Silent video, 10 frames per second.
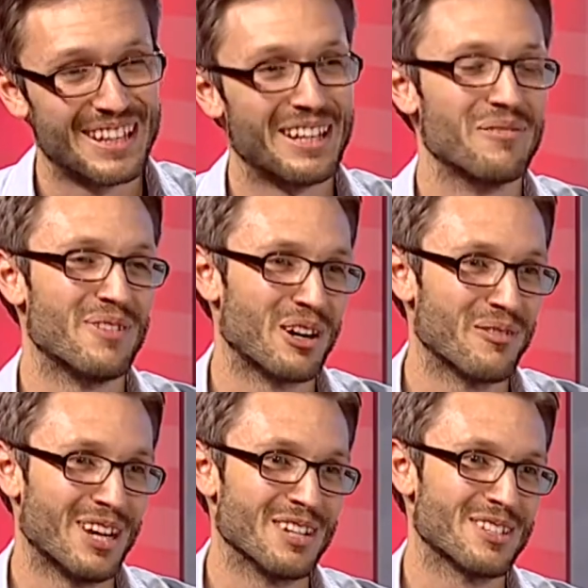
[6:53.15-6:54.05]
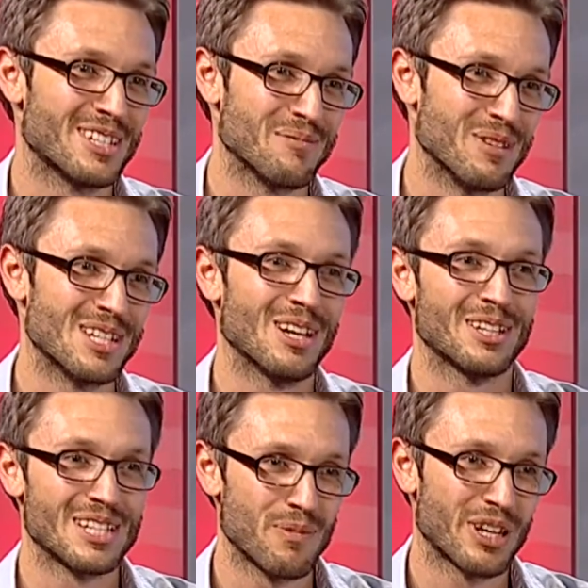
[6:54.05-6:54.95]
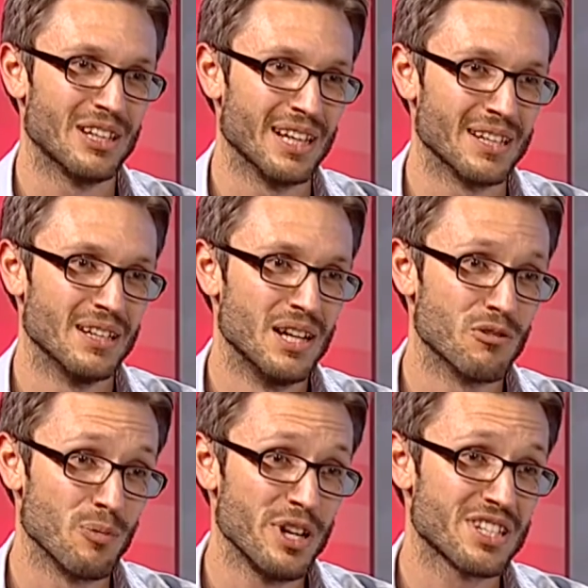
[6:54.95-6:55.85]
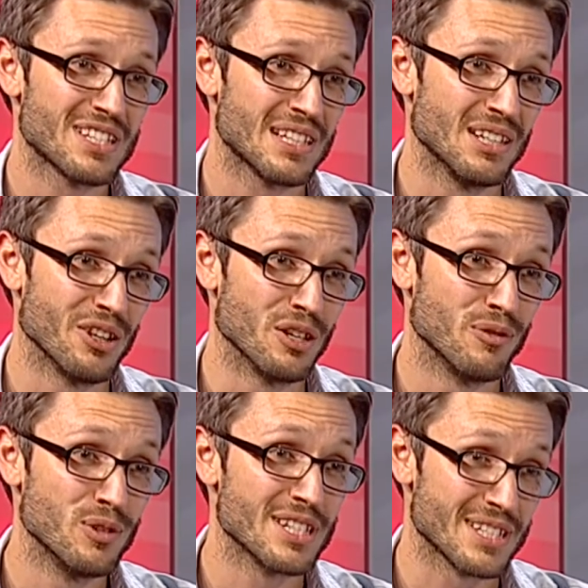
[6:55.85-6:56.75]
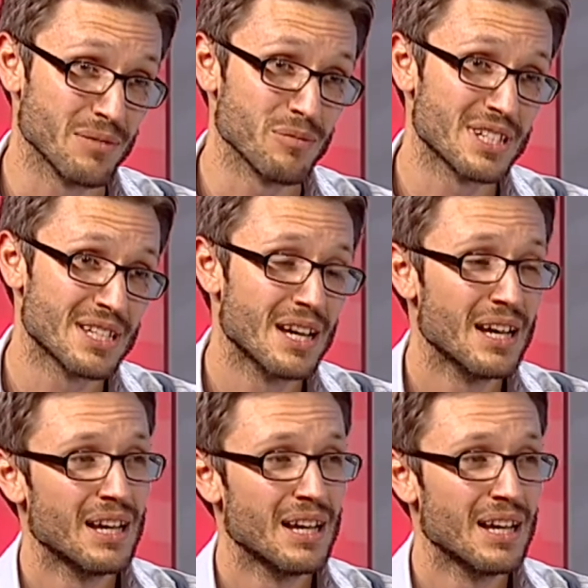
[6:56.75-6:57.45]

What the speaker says: They need a fair financial system that's not going to speculate rapaciously on their food systems.